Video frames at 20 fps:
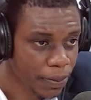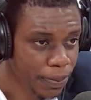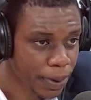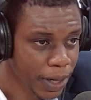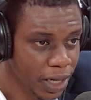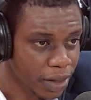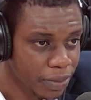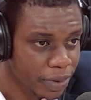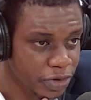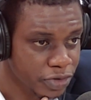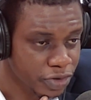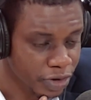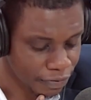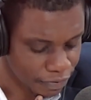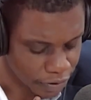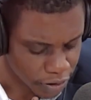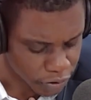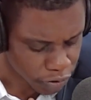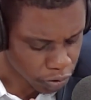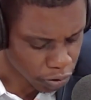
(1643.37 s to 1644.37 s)
Parliamentary
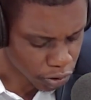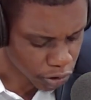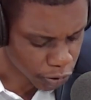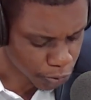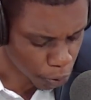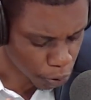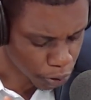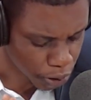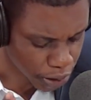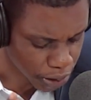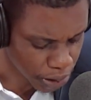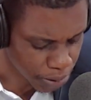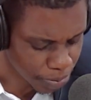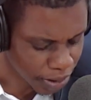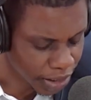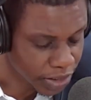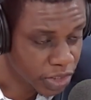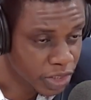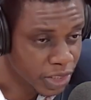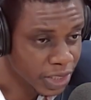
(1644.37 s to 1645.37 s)
Affairs Correspondent, you
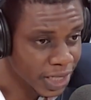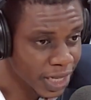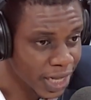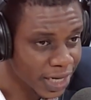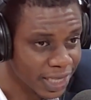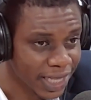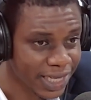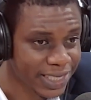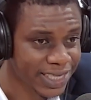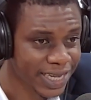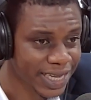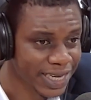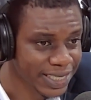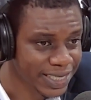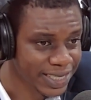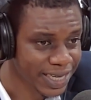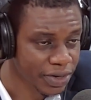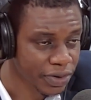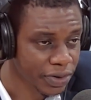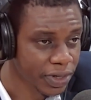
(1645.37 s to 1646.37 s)
mentioned that the Attorney
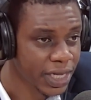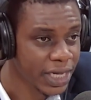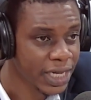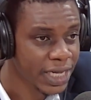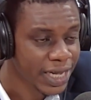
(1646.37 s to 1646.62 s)
General